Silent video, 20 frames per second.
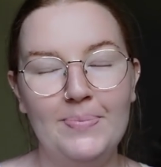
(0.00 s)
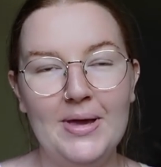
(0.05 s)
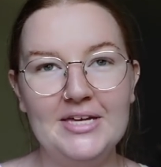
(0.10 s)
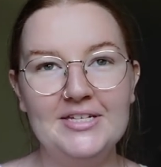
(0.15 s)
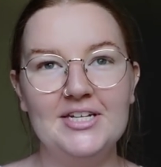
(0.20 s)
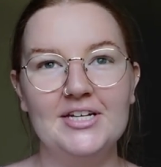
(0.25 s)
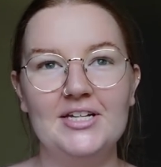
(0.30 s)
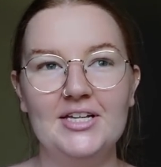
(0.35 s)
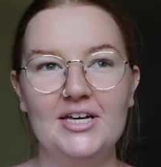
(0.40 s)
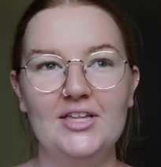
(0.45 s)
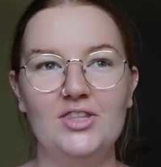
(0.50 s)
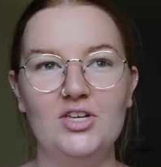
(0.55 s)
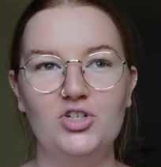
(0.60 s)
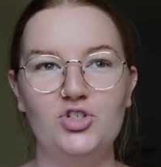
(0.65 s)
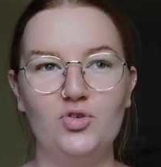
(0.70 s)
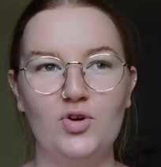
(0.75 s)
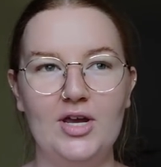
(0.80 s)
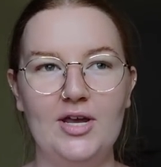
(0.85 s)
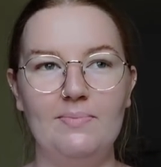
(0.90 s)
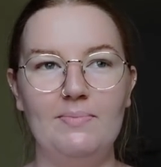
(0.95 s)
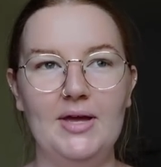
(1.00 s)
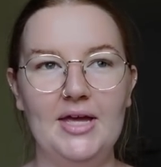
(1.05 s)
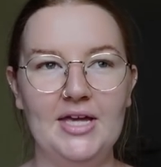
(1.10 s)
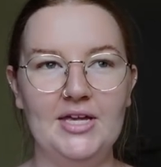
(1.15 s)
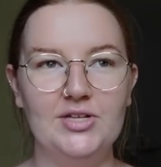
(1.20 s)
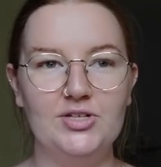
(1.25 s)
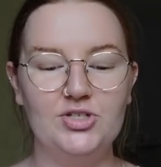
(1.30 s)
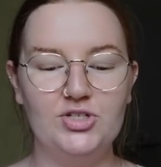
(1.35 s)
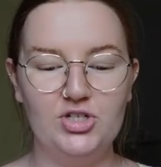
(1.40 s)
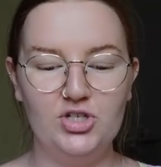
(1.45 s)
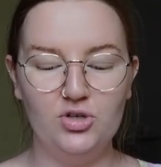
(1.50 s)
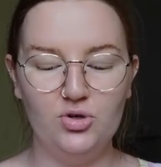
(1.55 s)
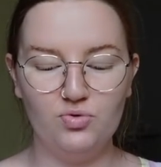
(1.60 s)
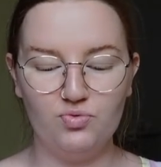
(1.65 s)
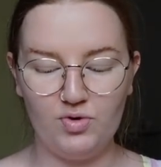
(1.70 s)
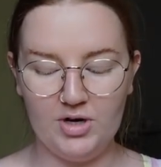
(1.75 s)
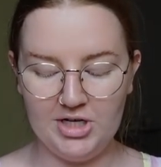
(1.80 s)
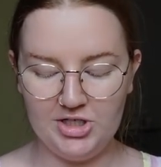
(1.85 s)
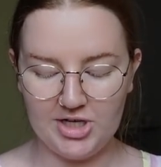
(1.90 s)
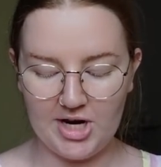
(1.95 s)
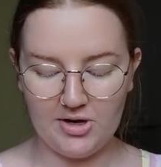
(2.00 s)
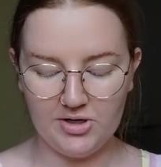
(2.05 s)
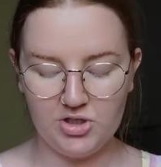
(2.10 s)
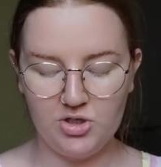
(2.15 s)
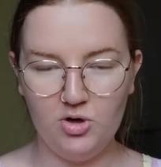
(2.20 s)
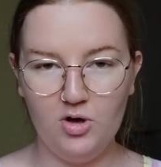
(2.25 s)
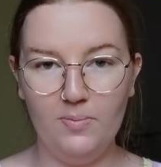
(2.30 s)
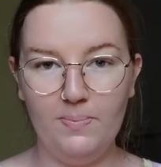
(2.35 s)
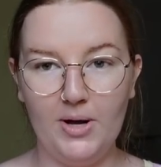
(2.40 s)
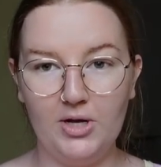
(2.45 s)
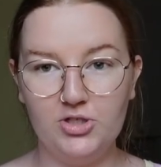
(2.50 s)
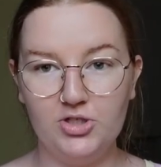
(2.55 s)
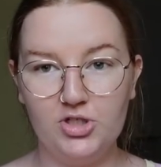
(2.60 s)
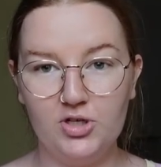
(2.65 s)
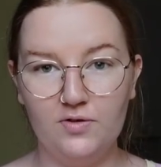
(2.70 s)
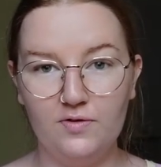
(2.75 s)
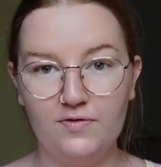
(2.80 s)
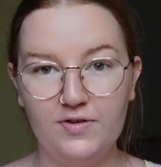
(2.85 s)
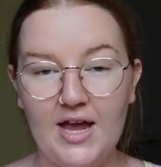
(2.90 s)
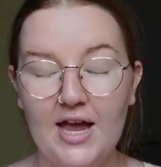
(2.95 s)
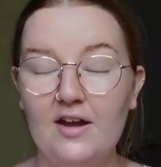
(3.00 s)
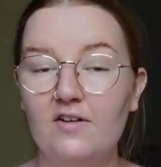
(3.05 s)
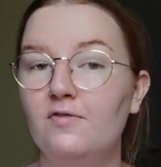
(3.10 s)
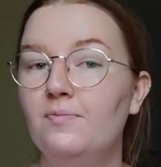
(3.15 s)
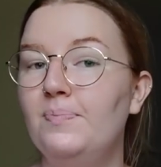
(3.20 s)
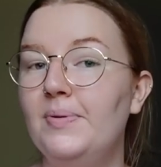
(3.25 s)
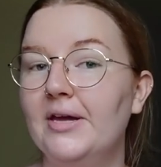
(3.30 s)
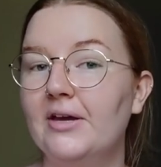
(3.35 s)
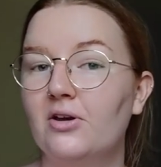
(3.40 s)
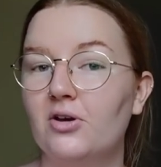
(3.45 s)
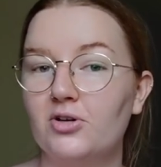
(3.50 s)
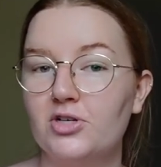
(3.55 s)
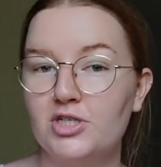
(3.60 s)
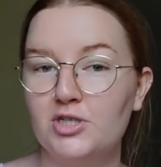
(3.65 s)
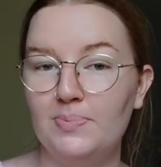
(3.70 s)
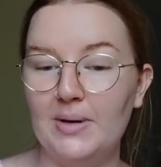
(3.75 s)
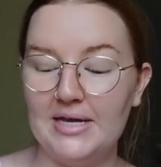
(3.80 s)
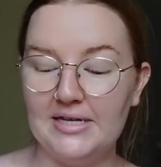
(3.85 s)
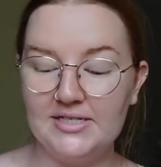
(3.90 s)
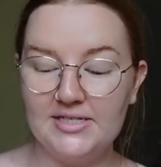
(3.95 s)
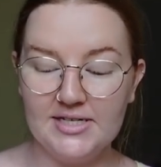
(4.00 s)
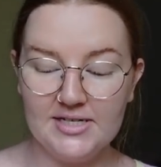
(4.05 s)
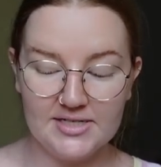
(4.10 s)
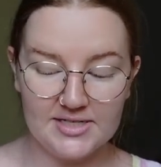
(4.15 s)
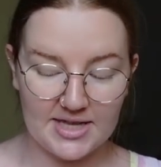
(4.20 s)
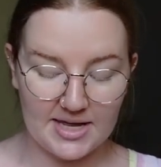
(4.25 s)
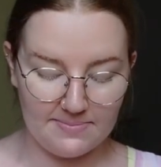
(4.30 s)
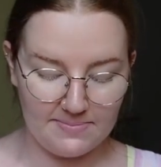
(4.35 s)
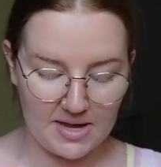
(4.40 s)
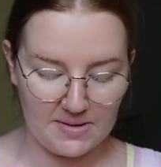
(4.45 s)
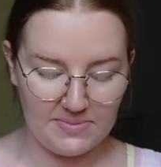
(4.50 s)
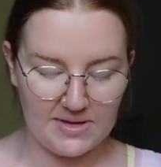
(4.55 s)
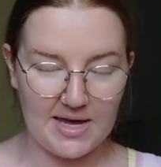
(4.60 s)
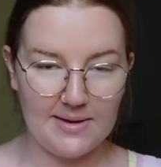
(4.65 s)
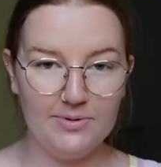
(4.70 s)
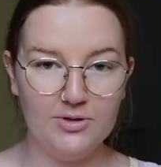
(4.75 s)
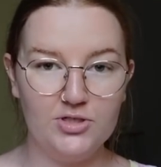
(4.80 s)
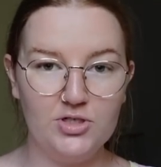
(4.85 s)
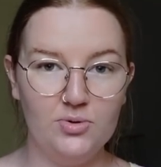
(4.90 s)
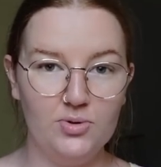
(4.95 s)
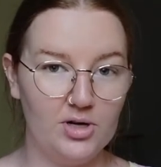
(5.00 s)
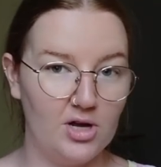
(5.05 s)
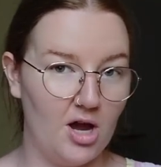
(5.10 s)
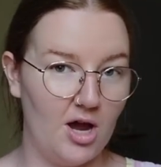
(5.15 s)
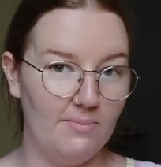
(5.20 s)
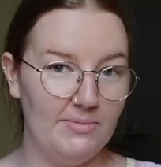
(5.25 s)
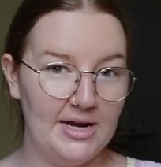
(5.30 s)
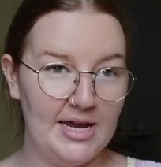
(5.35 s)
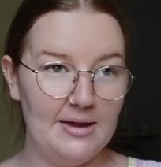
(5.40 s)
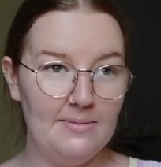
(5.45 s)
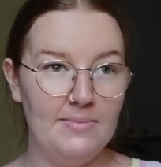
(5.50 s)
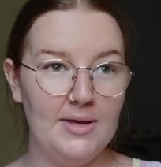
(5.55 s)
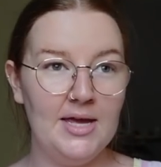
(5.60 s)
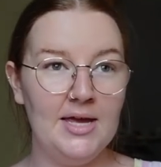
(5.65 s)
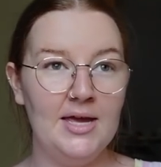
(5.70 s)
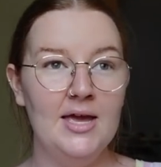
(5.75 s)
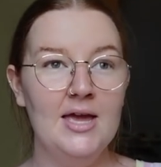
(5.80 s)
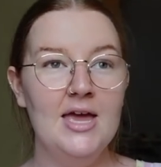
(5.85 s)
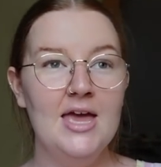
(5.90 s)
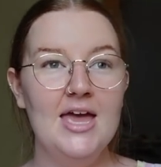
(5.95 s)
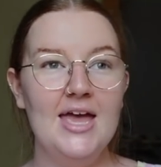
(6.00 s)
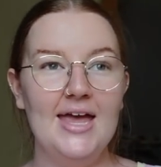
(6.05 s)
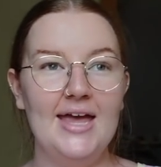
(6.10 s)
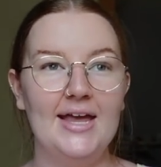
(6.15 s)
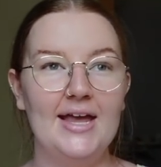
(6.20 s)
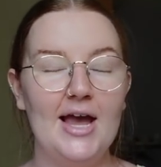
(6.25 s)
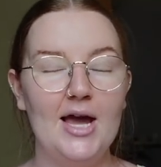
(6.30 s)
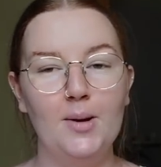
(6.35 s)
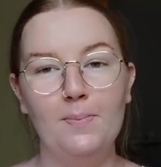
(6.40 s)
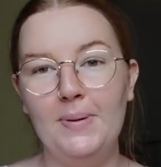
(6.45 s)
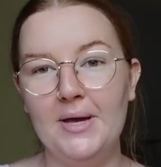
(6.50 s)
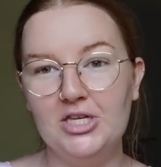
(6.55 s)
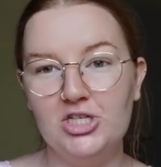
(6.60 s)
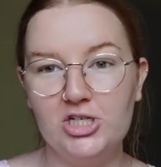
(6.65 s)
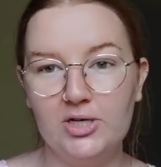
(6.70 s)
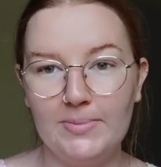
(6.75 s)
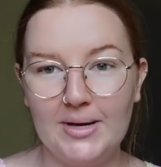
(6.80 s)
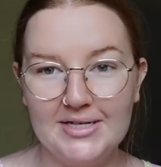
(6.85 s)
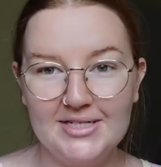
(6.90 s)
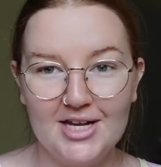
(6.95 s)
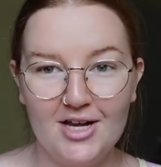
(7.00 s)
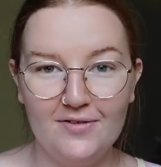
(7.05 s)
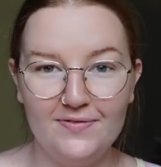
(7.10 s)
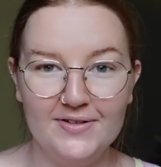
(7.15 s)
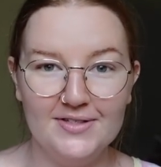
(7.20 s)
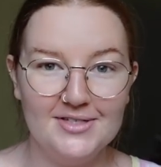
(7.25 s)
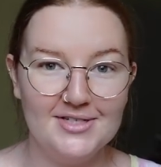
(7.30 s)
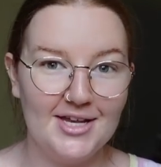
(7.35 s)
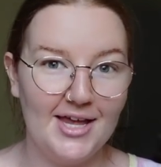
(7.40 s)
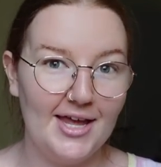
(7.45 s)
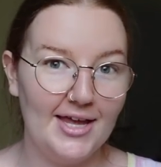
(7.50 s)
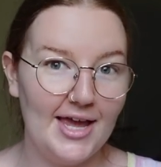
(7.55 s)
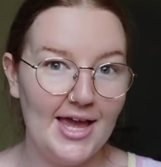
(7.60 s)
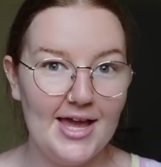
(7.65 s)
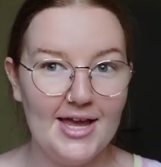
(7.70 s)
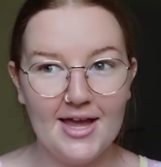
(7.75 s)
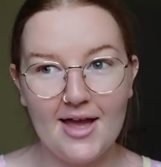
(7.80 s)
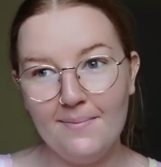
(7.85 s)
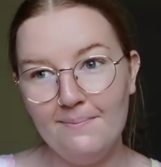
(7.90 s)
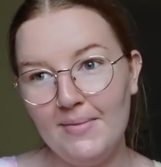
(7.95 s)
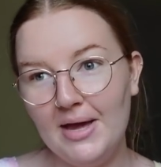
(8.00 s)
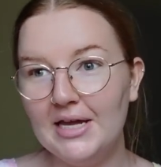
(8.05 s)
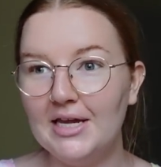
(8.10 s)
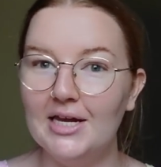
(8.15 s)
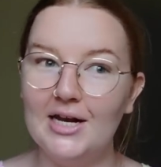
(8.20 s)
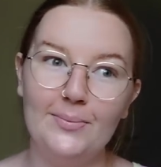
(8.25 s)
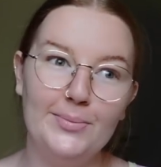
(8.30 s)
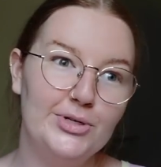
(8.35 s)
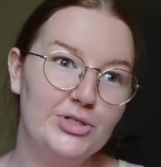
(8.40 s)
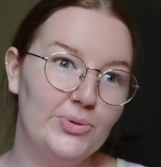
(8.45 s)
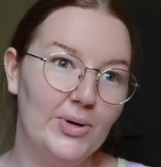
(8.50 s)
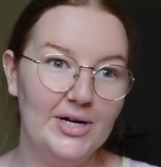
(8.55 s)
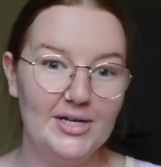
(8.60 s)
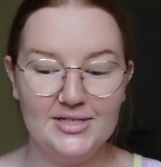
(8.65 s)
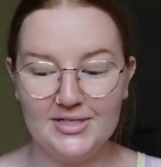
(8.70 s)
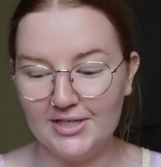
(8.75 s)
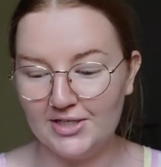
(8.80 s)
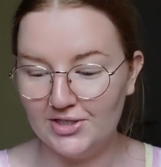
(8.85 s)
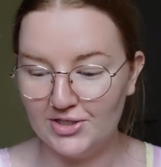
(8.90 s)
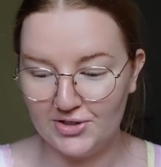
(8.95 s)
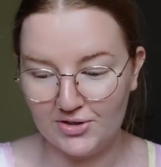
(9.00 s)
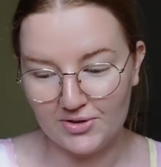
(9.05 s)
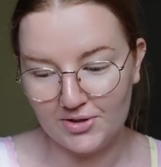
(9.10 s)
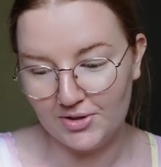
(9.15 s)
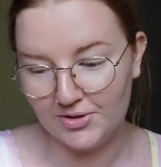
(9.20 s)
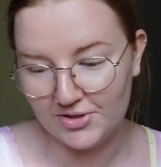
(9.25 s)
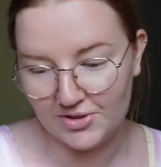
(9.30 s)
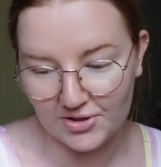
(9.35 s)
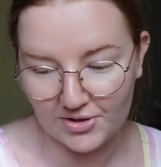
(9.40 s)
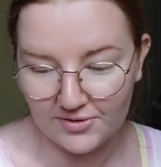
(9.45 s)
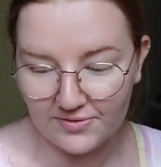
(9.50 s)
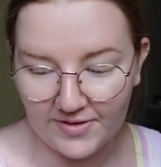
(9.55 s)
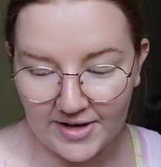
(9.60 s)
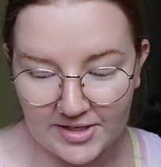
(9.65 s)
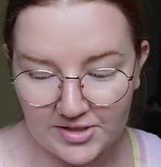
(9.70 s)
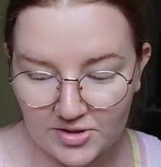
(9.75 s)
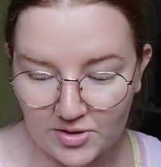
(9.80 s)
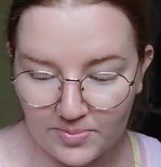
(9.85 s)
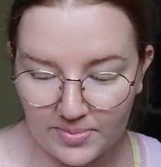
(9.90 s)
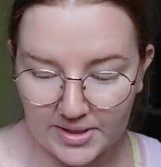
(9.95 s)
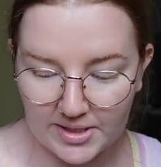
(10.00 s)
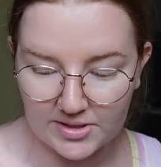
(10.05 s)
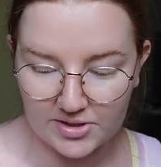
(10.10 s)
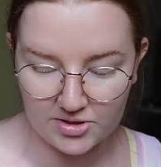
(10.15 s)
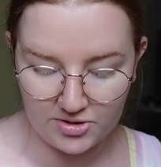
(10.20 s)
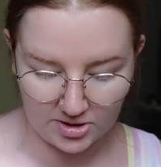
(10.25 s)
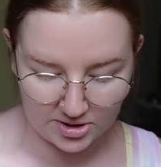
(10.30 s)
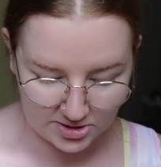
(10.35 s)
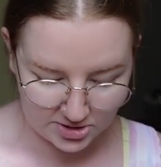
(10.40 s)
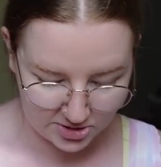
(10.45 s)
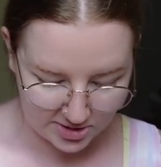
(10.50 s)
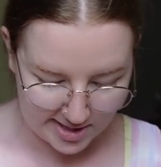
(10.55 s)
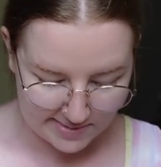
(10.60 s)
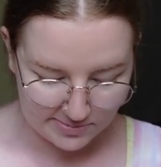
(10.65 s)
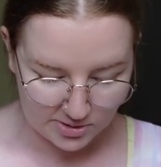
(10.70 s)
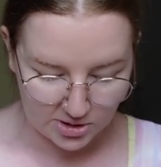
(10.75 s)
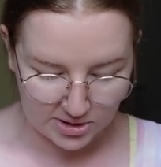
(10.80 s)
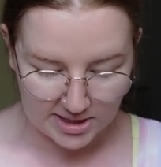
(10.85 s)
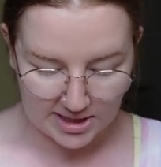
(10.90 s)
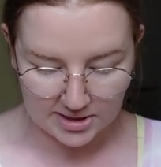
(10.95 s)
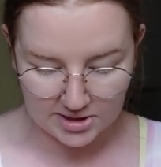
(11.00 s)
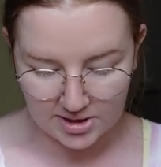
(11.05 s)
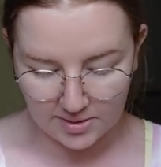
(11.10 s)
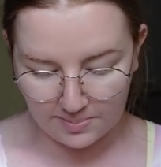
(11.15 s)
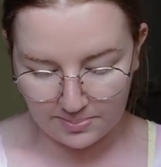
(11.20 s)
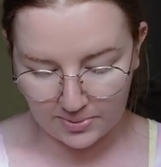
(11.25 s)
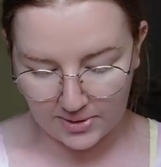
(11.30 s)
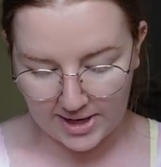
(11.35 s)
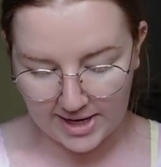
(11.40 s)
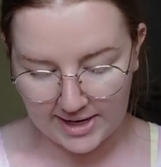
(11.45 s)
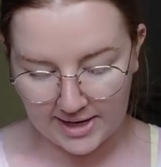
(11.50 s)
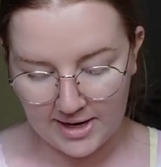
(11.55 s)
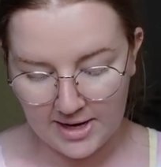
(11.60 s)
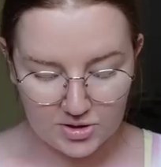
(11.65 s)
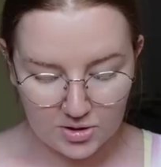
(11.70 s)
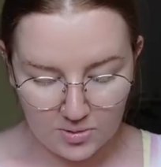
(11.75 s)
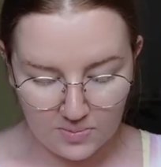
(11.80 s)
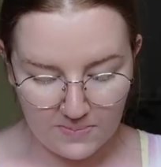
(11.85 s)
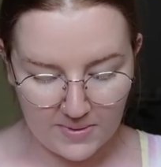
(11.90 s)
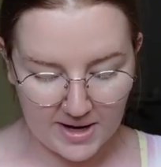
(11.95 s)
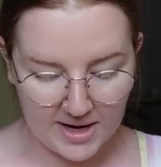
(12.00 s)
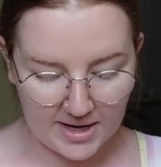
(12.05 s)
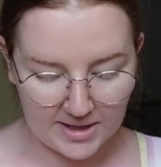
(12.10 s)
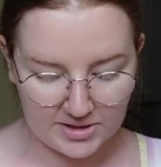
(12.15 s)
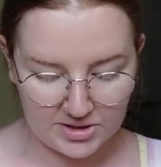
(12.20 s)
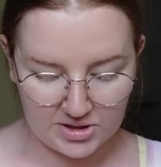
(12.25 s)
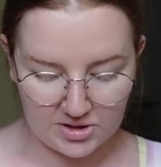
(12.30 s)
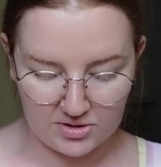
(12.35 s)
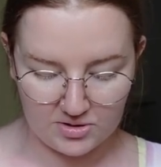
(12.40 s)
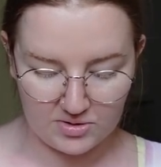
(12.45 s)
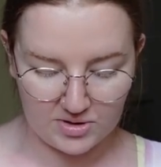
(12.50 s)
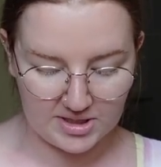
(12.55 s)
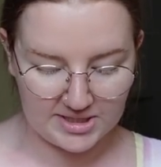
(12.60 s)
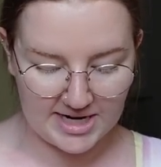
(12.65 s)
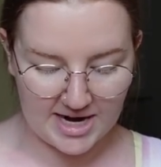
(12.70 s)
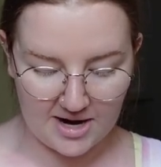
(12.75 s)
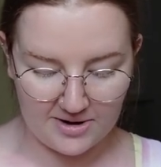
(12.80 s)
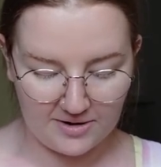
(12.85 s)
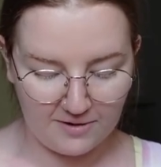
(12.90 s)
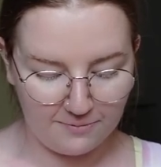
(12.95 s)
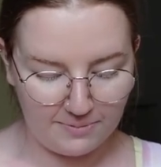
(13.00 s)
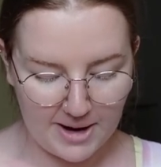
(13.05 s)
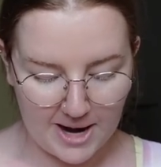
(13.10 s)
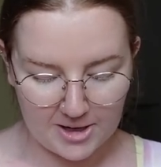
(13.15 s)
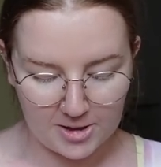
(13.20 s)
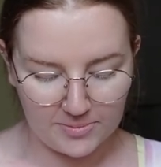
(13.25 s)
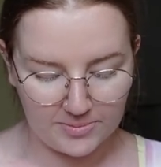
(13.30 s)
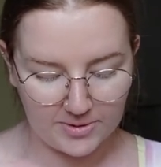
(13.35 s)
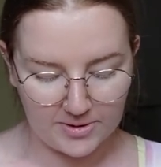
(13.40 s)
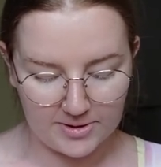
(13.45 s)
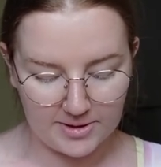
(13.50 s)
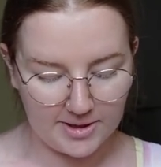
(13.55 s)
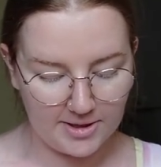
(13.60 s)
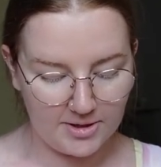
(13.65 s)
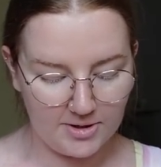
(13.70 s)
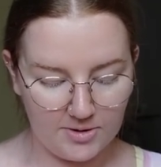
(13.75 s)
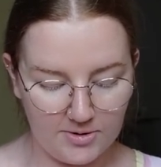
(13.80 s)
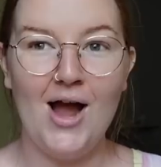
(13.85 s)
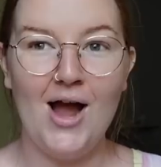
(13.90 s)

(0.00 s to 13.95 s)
Basically, the dream is to reach out to a bunch of kind of bigger spaces that may be able to accommodate me and kind of pitching myself and saying, hey, I'm Meghan, I'm a 26 year old certified Zumba instructor. I'm looking to bring Zumba to the town of Brattleboro.